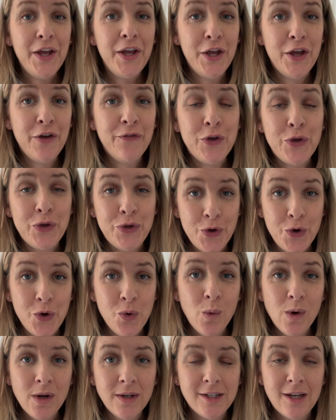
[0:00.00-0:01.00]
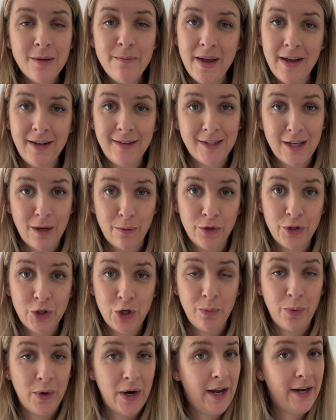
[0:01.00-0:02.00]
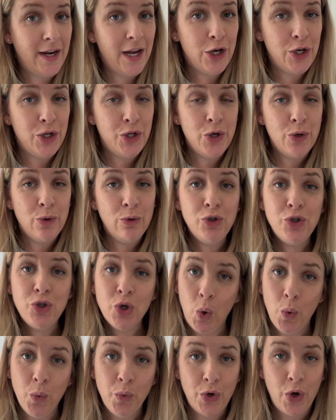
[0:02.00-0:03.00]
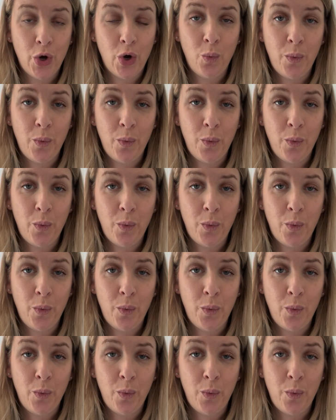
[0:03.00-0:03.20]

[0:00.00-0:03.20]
If you want to make sourdough bread and you don't know